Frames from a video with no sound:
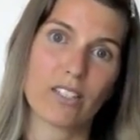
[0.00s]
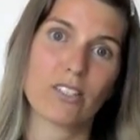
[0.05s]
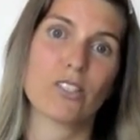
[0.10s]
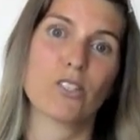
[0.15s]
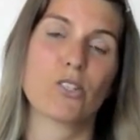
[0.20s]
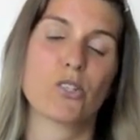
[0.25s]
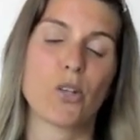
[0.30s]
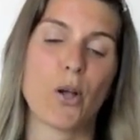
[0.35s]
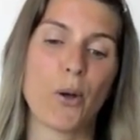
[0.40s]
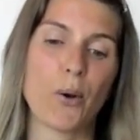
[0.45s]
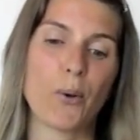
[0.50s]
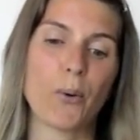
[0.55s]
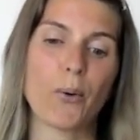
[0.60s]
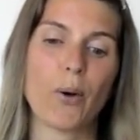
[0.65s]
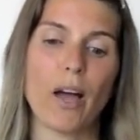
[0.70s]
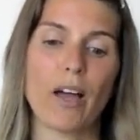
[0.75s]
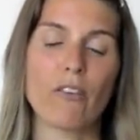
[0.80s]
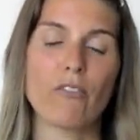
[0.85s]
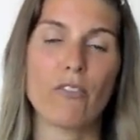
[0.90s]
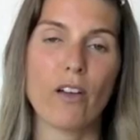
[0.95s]
So
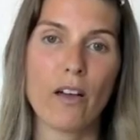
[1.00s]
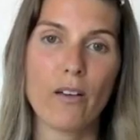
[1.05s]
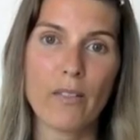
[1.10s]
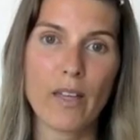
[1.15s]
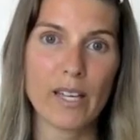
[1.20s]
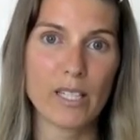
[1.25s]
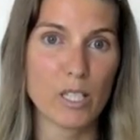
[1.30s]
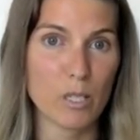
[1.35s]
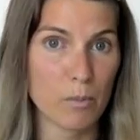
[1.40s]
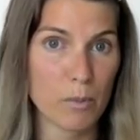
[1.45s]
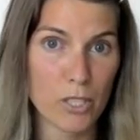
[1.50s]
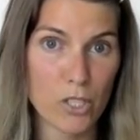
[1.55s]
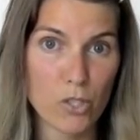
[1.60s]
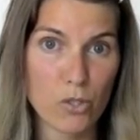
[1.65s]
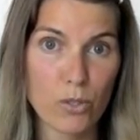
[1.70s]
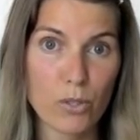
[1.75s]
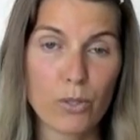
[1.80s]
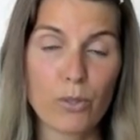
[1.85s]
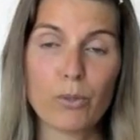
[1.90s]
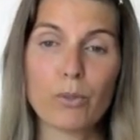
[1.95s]
I found that to be
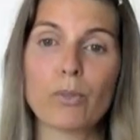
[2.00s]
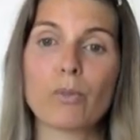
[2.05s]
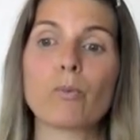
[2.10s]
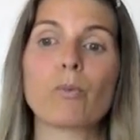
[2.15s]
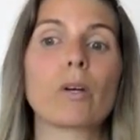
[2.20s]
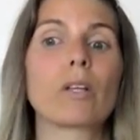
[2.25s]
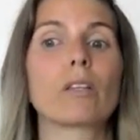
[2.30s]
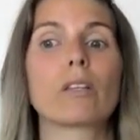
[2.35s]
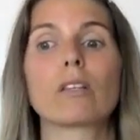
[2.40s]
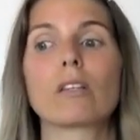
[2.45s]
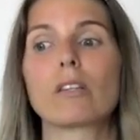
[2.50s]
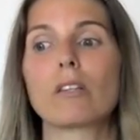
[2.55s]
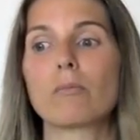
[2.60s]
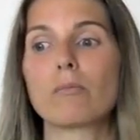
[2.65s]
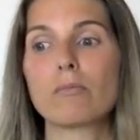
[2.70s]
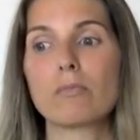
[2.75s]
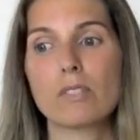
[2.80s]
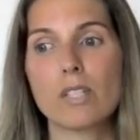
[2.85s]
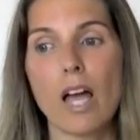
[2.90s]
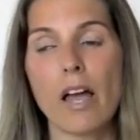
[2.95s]
true. When the
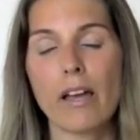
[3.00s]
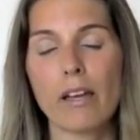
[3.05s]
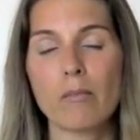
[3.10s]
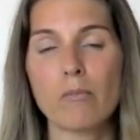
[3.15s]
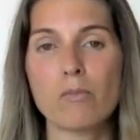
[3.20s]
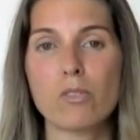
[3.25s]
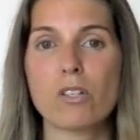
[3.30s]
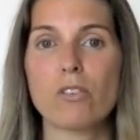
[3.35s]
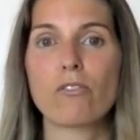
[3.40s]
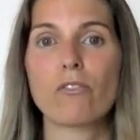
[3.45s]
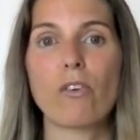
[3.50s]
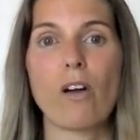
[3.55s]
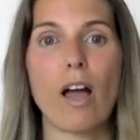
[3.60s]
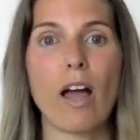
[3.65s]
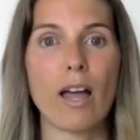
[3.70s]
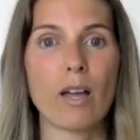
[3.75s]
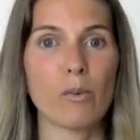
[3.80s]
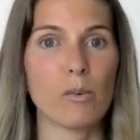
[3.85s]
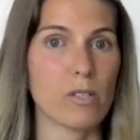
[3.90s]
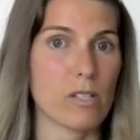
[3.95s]
times if
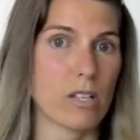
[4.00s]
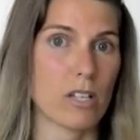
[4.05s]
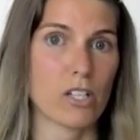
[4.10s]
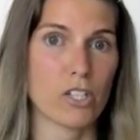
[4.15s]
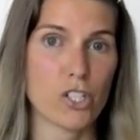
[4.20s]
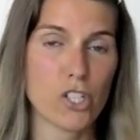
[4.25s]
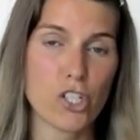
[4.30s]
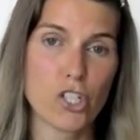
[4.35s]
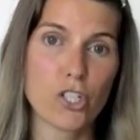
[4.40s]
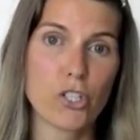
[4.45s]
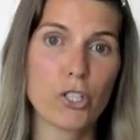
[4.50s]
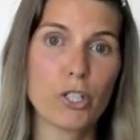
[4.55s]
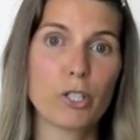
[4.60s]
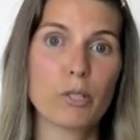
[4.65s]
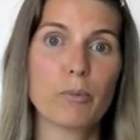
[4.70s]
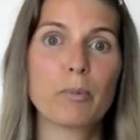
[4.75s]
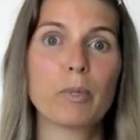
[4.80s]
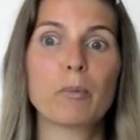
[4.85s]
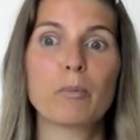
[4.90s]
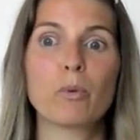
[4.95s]
I was
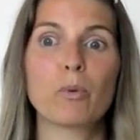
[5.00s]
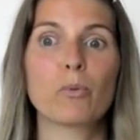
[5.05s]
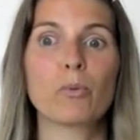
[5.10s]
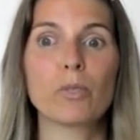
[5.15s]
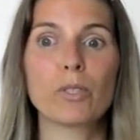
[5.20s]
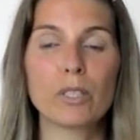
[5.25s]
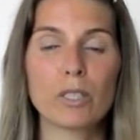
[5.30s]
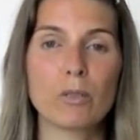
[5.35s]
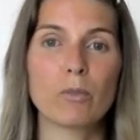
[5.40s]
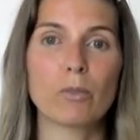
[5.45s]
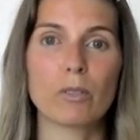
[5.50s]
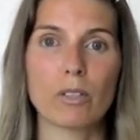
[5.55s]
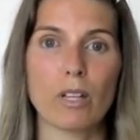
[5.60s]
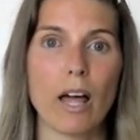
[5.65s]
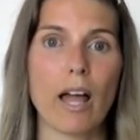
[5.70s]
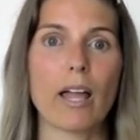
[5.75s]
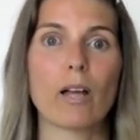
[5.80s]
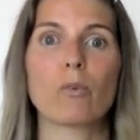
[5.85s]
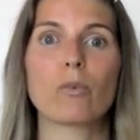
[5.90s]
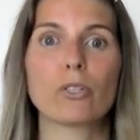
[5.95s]
unsure, people really were
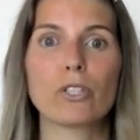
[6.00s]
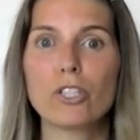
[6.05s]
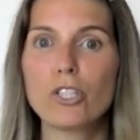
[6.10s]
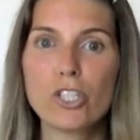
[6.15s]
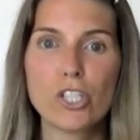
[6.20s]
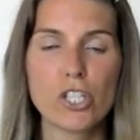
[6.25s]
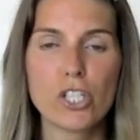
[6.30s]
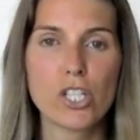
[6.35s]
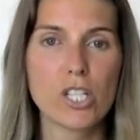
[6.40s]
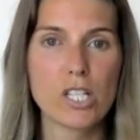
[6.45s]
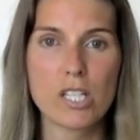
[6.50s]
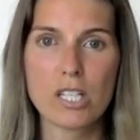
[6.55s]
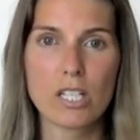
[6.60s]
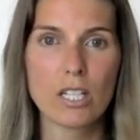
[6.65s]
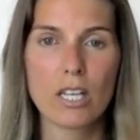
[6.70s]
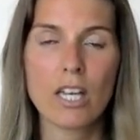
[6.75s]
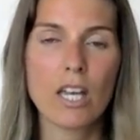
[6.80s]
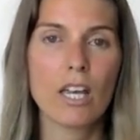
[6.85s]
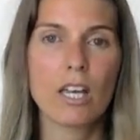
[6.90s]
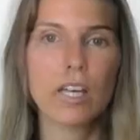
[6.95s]
like, well, you should
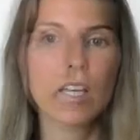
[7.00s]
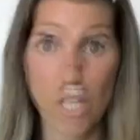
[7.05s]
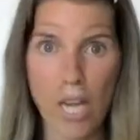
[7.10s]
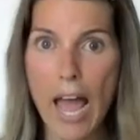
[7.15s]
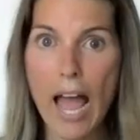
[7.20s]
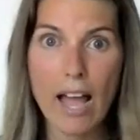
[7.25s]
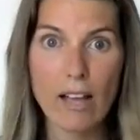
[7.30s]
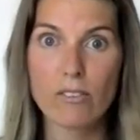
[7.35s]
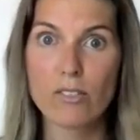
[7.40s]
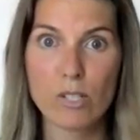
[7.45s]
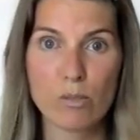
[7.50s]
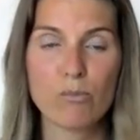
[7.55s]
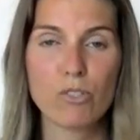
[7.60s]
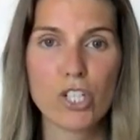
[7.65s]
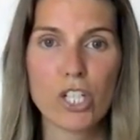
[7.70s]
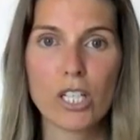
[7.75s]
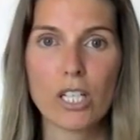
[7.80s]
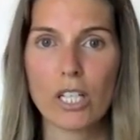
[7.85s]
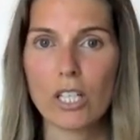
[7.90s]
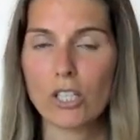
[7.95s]
have some
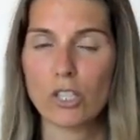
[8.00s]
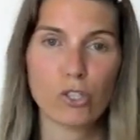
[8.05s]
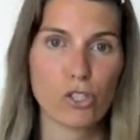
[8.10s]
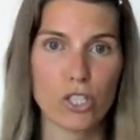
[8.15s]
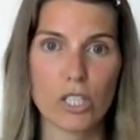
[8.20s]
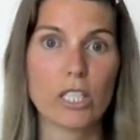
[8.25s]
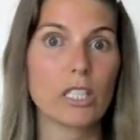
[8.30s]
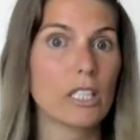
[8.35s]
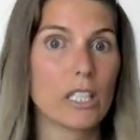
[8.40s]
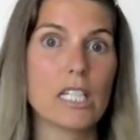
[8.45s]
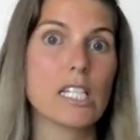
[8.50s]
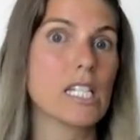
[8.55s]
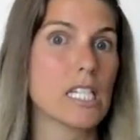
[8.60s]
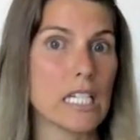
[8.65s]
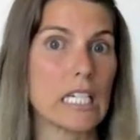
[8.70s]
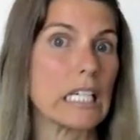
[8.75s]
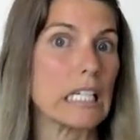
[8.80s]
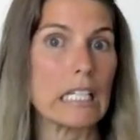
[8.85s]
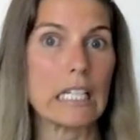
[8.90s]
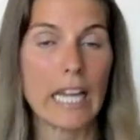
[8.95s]
chicken, you should at least
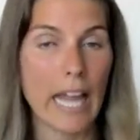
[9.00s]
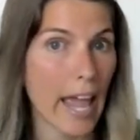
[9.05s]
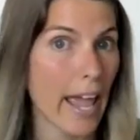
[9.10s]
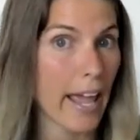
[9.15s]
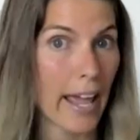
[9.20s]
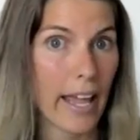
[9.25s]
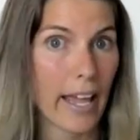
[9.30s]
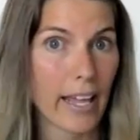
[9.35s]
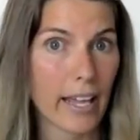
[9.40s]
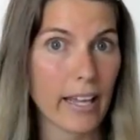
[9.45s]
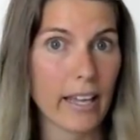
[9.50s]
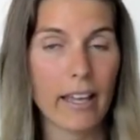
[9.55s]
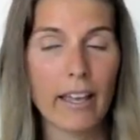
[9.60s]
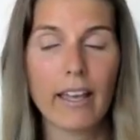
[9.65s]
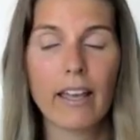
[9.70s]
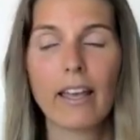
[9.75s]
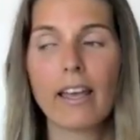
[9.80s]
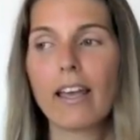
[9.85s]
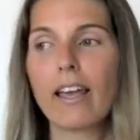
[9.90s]
eat an egg,